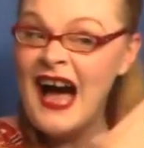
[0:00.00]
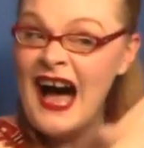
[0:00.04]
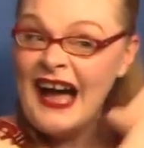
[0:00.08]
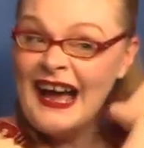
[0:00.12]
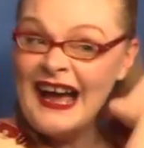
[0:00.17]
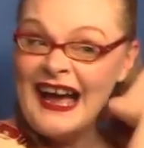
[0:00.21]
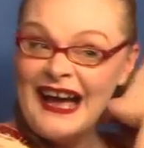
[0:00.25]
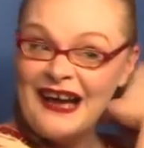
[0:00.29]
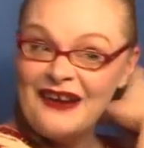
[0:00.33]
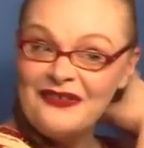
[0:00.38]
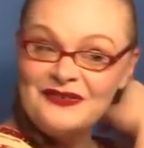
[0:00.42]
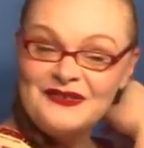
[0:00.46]

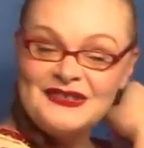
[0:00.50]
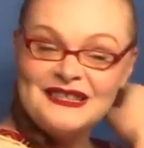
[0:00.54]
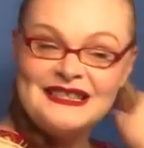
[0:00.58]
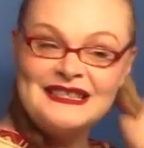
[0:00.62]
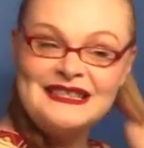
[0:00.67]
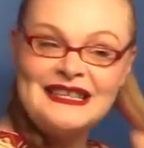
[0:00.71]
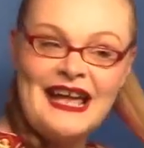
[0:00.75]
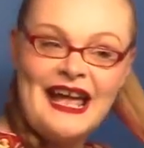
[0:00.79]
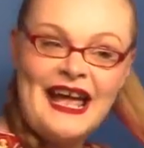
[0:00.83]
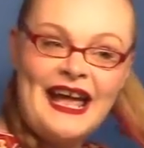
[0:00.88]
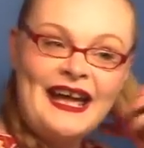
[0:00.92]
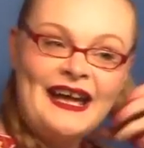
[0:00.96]
have to
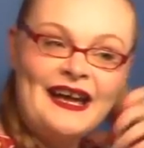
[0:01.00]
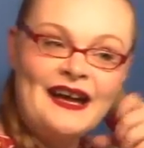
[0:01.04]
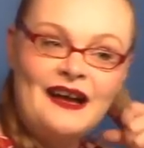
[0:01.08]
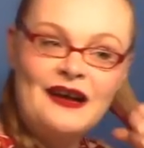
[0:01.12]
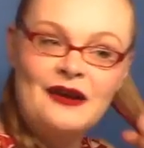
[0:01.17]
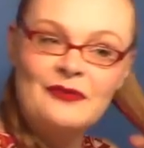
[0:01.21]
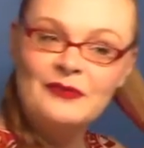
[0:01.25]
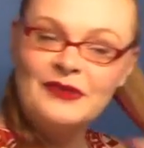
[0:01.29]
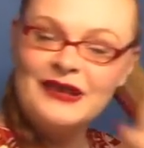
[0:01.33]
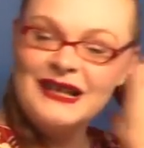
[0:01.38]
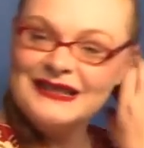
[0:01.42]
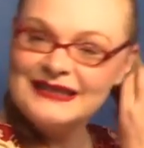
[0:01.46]
say,
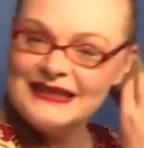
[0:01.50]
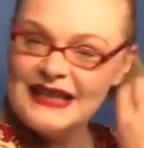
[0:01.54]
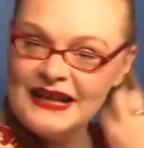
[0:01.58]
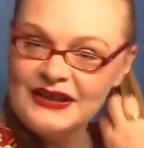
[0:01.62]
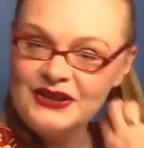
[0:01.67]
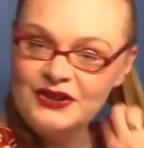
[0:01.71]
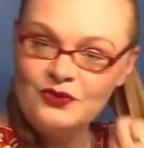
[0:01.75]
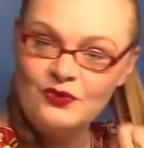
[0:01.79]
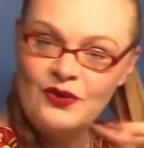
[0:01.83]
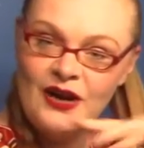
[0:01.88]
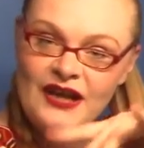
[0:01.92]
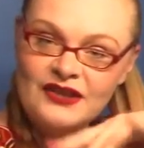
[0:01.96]
because
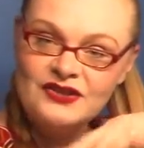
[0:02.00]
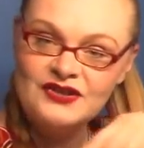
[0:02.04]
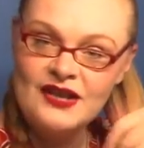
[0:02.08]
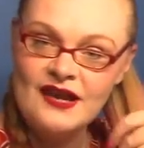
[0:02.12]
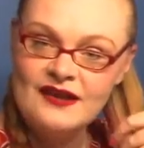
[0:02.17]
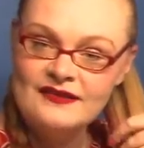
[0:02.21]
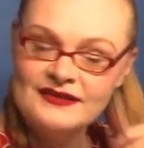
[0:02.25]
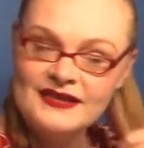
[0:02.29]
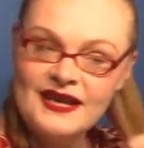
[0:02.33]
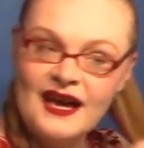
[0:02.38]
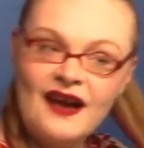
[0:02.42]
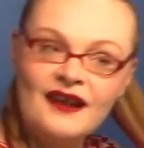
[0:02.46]
I do watch
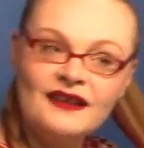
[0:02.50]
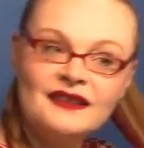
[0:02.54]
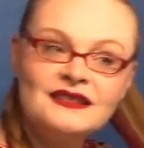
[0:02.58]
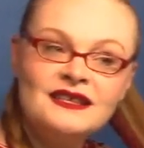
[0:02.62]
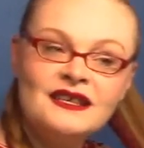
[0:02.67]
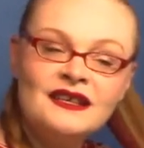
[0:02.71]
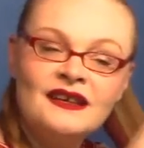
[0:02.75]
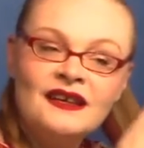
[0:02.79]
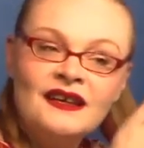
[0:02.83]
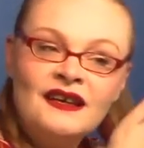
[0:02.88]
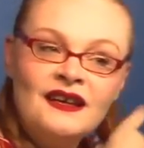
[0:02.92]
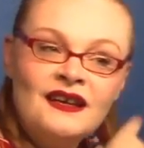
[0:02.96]
Untucked,
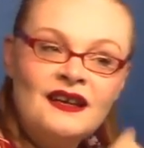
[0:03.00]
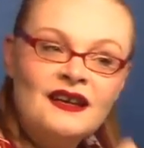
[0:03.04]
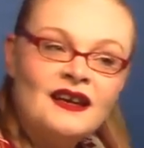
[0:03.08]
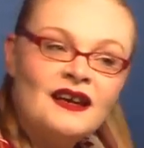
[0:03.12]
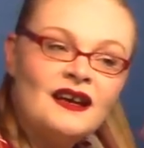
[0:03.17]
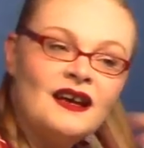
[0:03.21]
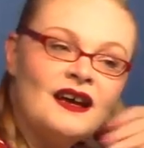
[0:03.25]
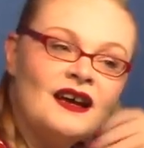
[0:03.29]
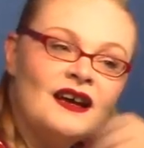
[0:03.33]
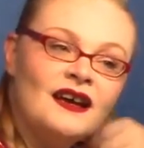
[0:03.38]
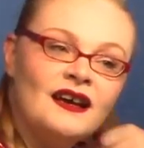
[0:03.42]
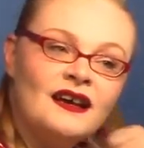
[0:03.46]

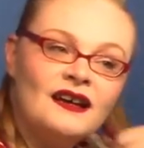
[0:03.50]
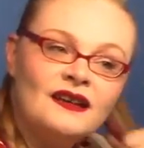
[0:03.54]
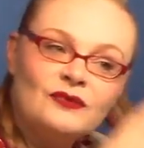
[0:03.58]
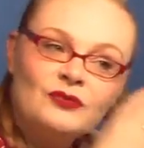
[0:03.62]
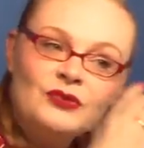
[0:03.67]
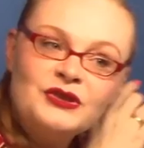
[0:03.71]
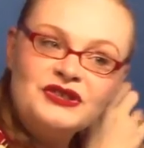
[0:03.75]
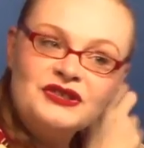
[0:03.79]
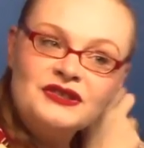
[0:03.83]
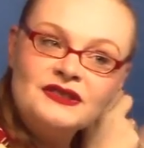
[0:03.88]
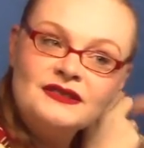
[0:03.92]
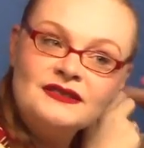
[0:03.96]

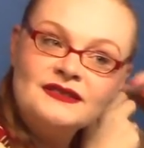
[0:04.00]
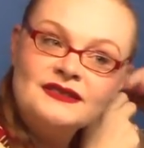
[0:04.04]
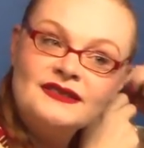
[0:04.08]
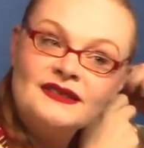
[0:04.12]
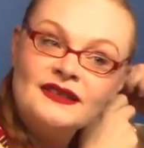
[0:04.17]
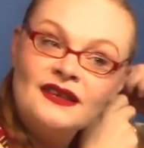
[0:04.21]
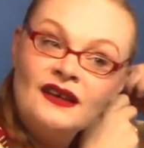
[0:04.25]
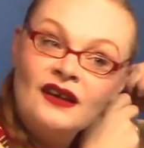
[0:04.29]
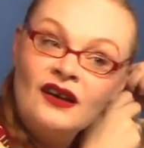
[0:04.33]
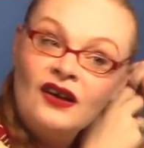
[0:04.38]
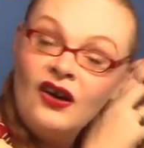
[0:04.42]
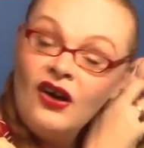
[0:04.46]
which
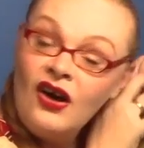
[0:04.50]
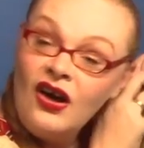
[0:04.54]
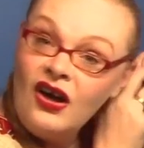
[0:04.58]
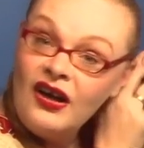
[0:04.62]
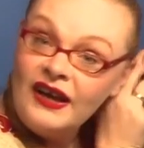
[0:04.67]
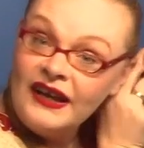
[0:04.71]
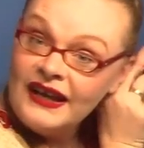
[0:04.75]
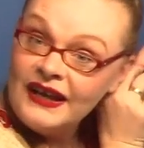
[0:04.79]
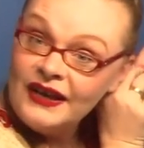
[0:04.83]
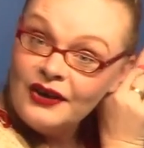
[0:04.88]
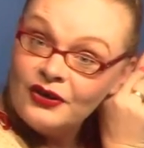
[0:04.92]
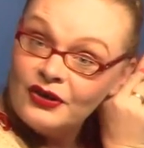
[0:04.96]
is
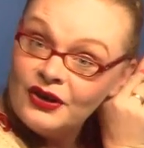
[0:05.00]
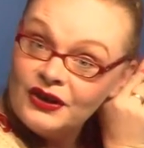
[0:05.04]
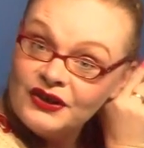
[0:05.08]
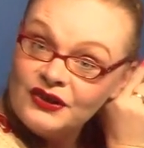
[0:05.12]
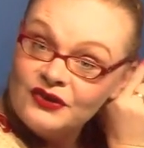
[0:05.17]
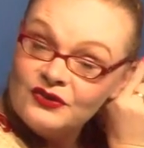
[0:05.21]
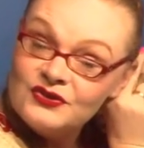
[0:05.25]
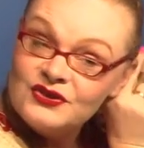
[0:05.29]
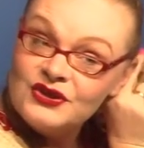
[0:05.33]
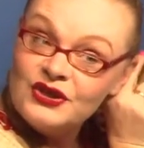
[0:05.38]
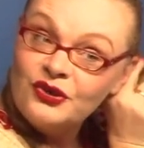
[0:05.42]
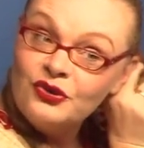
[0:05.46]
here on
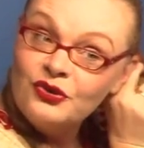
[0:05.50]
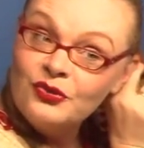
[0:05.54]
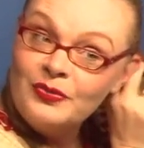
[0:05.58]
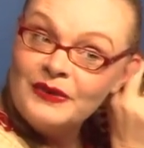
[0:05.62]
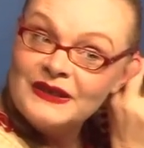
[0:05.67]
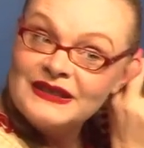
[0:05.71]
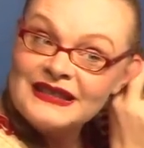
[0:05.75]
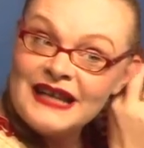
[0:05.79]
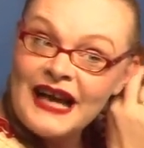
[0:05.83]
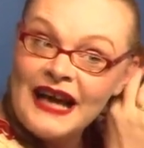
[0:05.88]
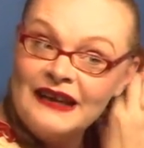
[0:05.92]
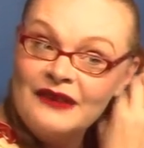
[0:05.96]
YouTube.
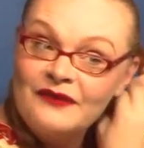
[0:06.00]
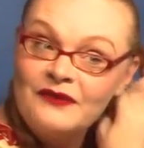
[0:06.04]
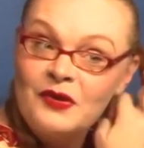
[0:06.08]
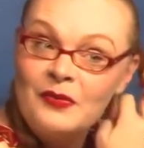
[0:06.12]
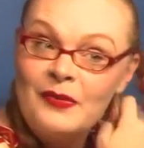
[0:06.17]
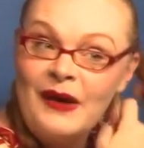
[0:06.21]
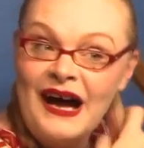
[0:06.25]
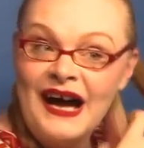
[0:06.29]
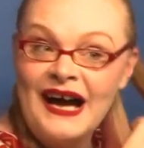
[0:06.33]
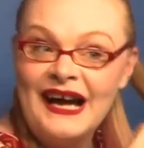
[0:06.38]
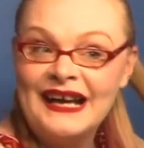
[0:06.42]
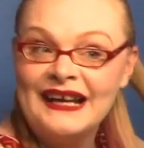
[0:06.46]
It's kind of a
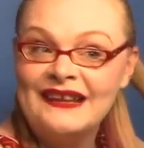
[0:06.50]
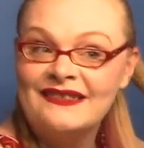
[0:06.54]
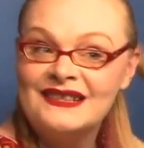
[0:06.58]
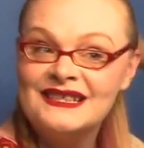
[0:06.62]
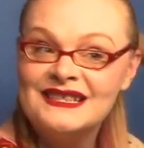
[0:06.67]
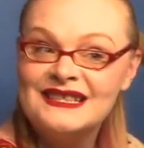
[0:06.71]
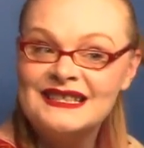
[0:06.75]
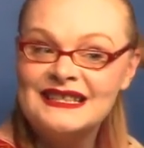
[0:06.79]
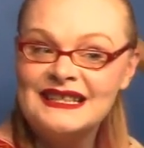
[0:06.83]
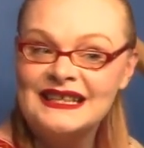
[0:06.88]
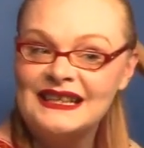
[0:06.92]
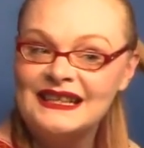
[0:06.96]

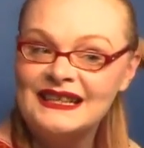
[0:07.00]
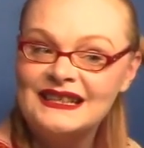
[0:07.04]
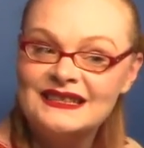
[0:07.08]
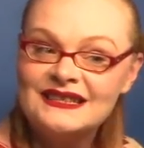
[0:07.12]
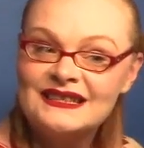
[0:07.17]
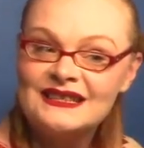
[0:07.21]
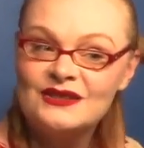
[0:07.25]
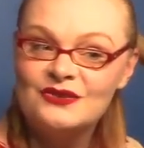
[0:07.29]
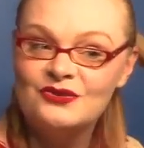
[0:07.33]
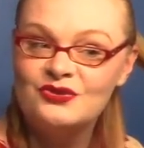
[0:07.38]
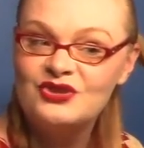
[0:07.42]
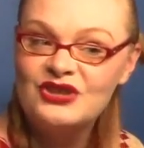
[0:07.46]

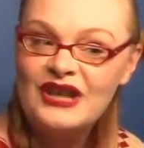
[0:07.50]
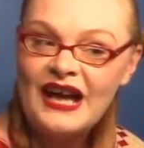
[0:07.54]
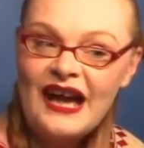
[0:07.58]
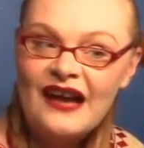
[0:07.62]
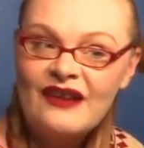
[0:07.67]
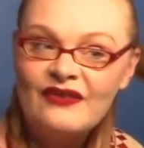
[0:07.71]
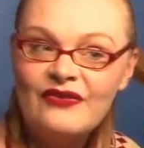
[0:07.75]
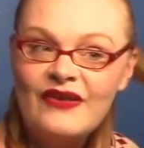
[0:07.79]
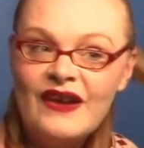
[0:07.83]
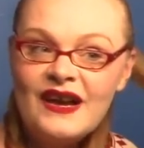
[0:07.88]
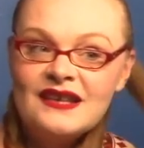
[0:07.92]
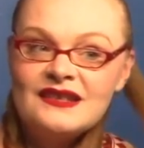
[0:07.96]
behind-the-scenes little
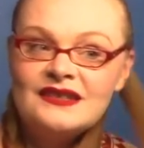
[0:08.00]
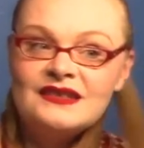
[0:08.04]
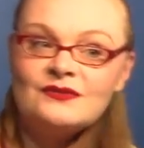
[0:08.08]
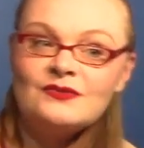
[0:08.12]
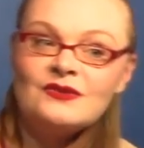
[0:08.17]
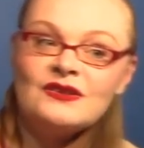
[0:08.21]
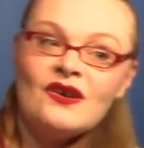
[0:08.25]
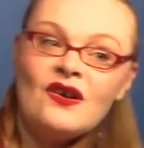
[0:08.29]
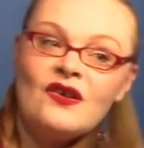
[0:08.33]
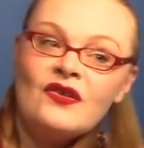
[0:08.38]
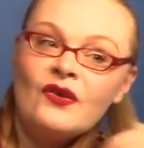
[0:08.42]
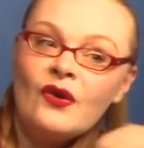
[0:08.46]
chat fest
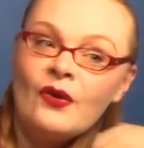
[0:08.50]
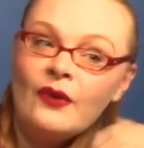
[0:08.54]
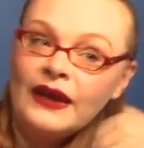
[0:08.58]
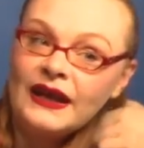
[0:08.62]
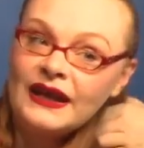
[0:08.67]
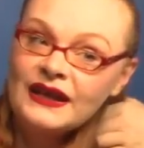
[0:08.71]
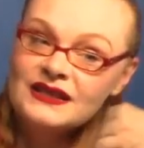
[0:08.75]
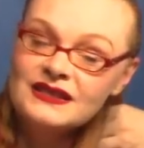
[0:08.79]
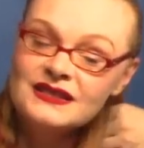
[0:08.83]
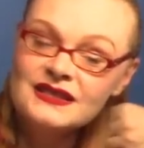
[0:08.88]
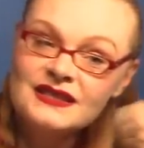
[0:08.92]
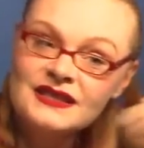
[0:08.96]
with all the
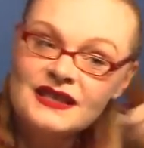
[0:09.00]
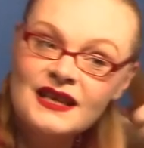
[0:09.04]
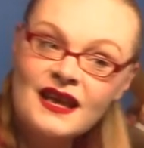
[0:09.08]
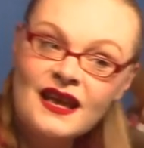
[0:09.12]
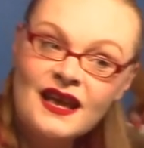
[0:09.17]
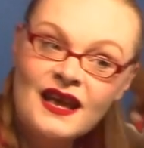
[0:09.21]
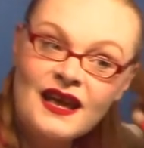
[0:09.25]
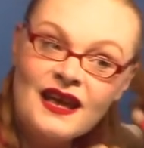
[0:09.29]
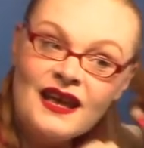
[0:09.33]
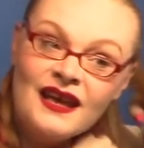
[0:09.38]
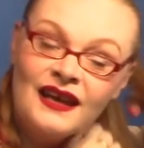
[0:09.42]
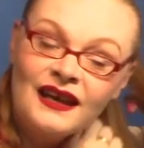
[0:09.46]
queens.
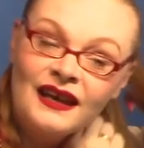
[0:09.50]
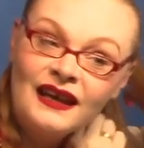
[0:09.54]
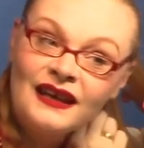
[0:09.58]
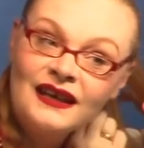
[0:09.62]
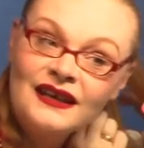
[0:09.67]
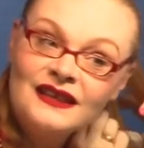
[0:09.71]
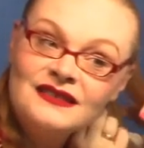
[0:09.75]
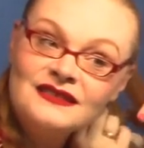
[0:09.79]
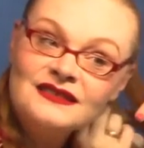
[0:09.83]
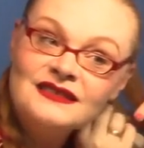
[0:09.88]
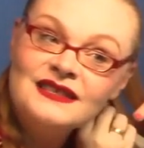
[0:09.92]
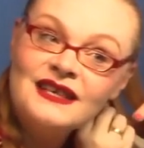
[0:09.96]

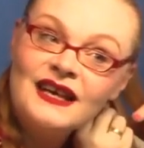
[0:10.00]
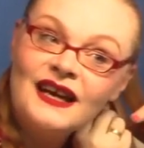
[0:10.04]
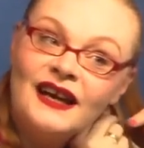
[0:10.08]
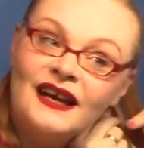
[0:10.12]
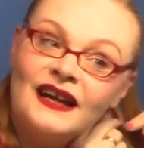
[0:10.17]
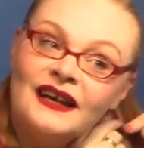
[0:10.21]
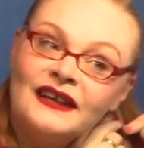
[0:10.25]
And